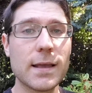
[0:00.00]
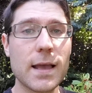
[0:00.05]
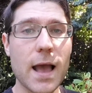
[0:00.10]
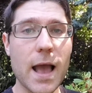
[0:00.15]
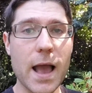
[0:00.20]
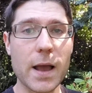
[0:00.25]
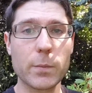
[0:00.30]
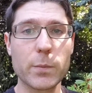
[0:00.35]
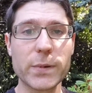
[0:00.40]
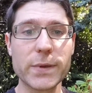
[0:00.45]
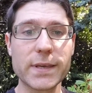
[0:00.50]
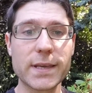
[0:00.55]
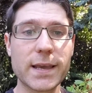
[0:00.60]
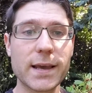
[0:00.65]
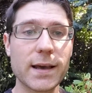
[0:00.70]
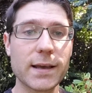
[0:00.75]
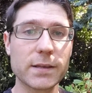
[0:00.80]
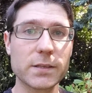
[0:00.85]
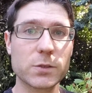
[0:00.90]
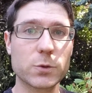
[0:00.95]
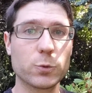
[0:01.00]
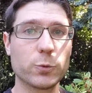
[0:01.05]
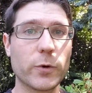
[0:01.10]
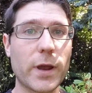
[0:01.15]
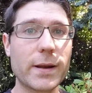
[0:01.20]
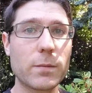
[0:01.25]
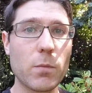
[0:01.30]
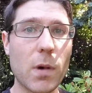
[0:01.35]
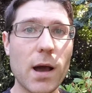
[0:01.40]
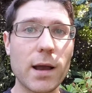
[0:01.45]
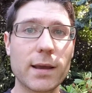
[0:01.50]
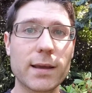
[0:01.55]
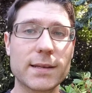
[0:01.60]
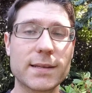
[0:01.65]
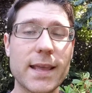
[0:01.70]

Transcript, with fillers: Uh, because red maca